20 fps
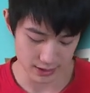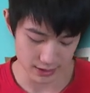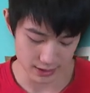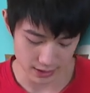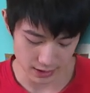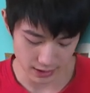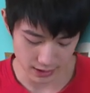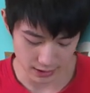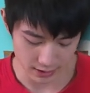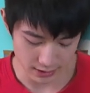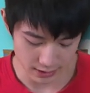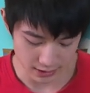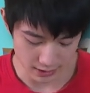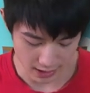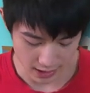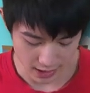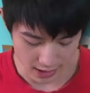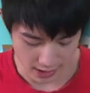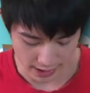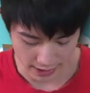
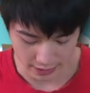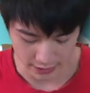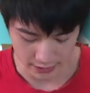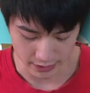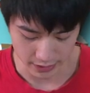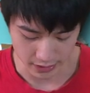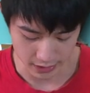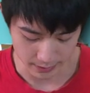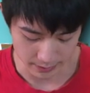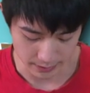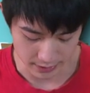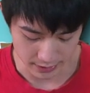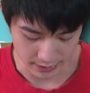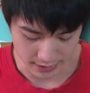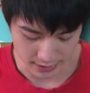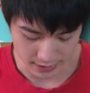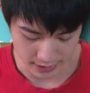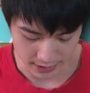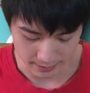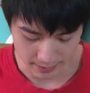slightly higher up
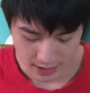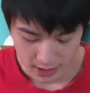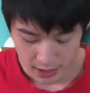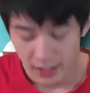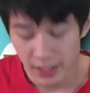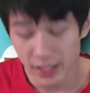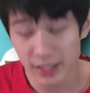this time,